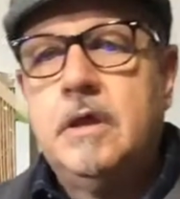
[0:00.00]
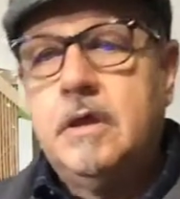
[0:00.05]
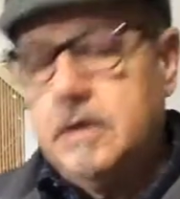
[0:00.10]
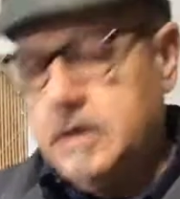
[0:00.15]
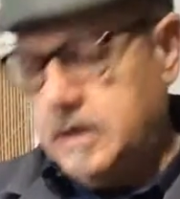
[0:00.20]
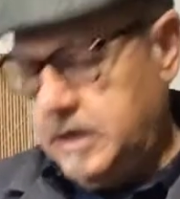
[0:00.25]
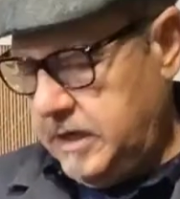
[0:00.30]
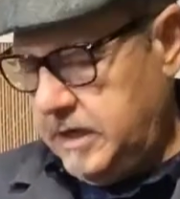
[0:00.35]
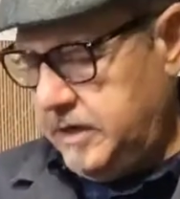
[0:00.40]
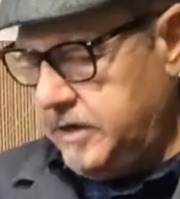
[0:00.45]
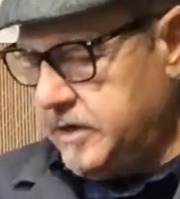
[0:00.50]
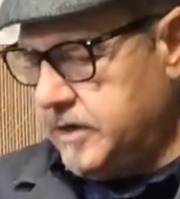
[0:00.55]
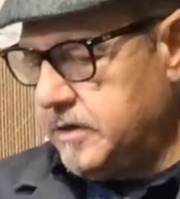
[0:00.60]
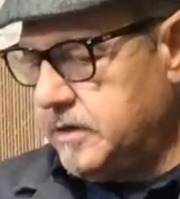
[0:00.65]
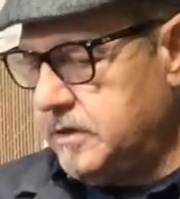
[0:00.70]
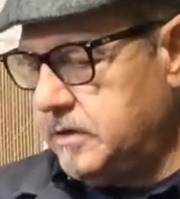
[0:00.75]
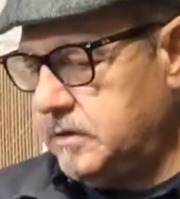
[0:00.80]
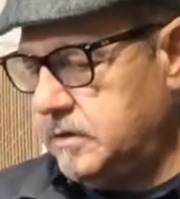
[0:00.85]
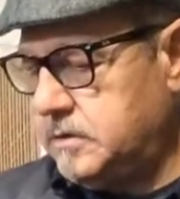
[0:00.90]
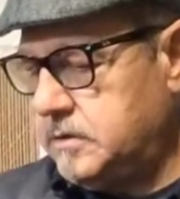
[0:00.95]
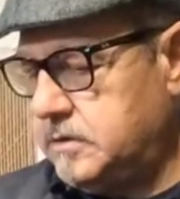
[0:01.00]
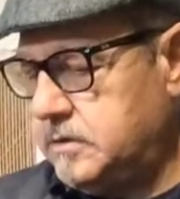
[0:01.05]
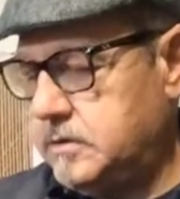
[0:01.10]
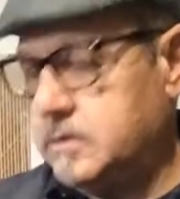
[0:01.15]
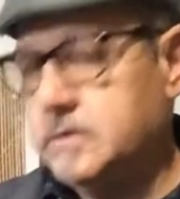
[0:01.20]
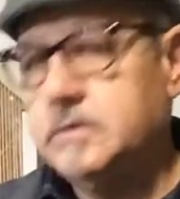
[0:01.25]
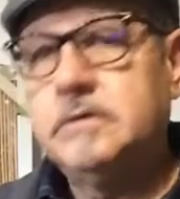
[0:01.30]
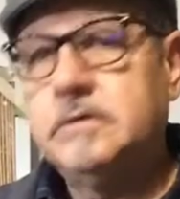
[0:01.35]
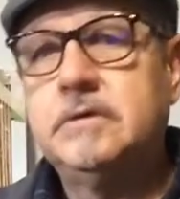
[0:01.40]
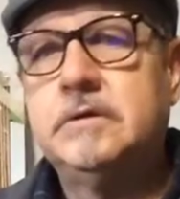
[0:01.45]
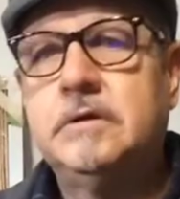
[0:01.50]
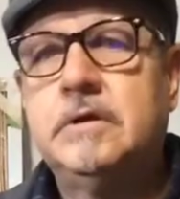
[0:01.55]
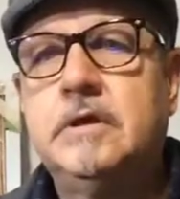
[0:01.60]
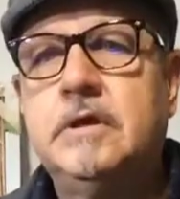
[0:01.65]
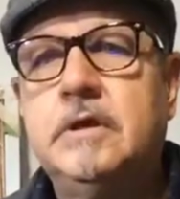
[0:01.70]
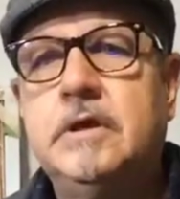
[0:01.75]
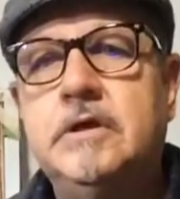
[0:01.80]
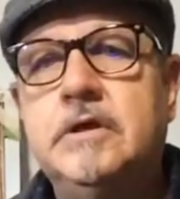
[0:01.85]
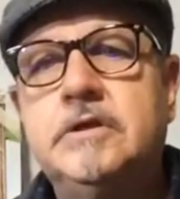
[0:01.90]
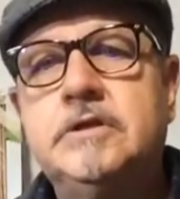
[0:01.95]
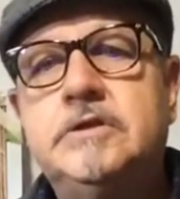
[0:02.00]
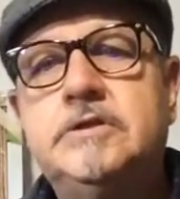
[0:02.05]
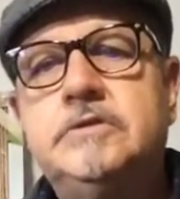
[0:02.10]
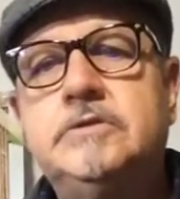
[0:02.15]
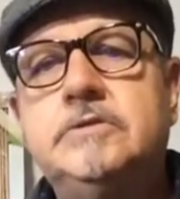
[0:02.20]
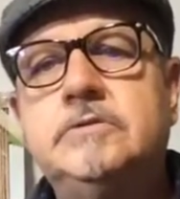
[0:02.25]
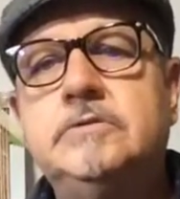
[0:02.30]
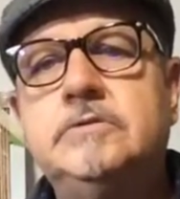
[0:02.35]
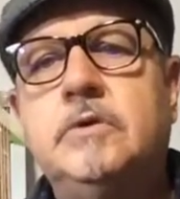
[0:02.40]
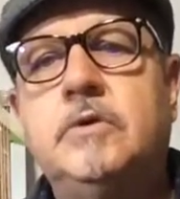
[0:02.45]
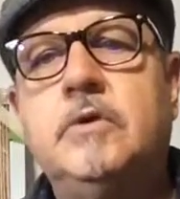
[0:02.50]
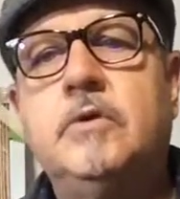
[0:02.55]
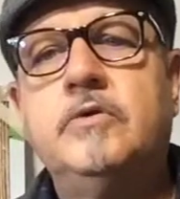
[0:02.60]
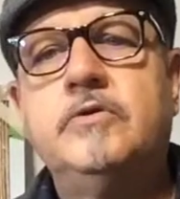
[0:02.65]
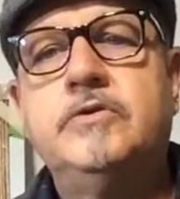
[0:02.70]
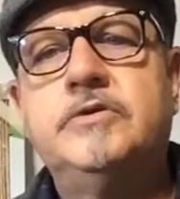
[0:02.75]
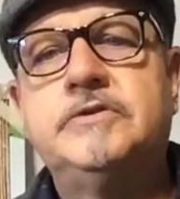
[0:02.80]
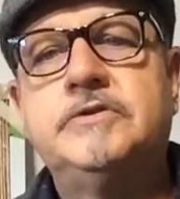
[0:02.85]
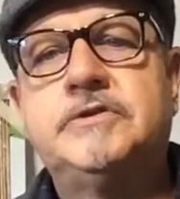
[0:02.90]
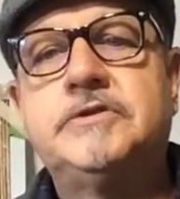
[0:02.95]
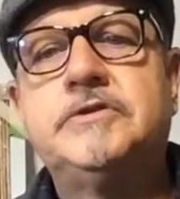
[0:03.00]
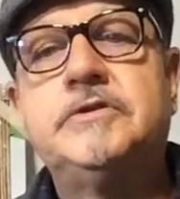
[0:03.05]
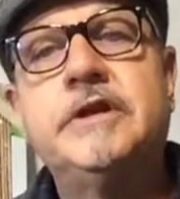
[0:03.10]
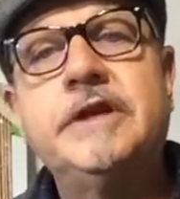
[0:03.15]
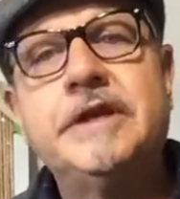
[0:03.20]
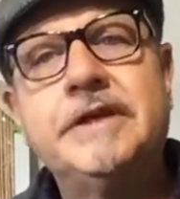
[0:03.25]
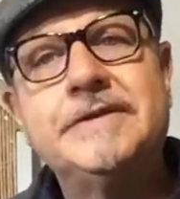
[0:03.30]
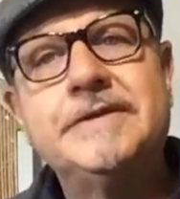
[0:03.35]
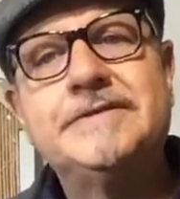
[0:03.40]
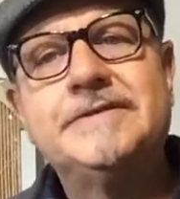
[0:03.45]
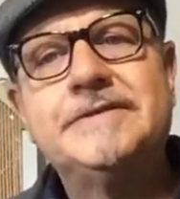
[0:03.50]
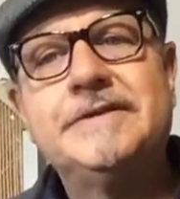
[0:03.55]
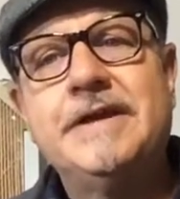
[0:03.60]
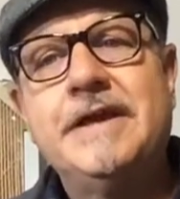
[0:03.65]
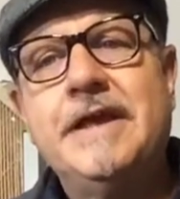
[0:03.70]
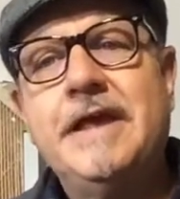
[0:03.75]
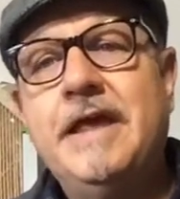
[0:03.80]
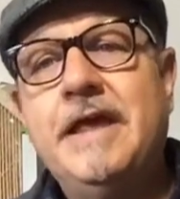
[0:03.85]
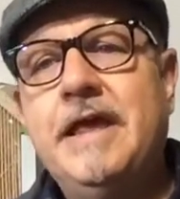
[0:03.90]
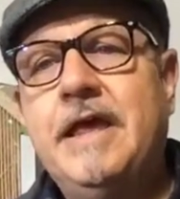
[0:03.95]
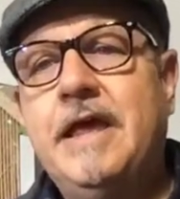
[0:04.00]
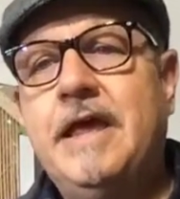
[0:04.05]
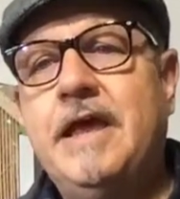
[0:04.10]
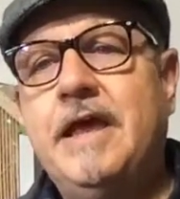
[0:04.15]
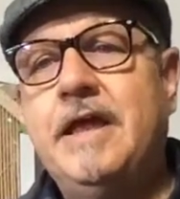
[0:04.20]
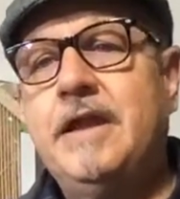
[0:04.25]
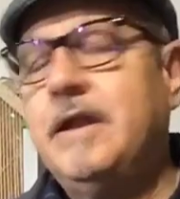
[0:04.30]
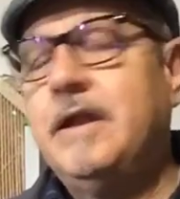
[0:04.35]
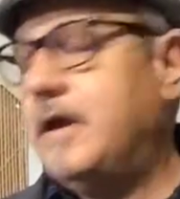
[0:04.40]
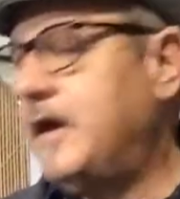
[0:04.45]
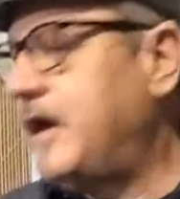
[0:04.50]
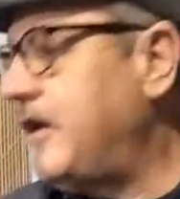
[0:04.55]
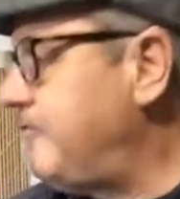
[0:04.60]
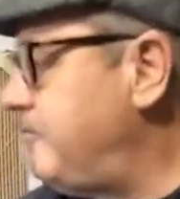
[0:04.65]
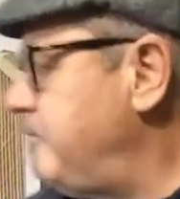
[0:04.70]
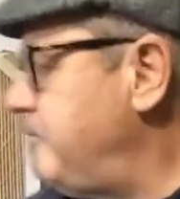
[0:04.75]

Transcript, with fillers: here to hold the strings. And I've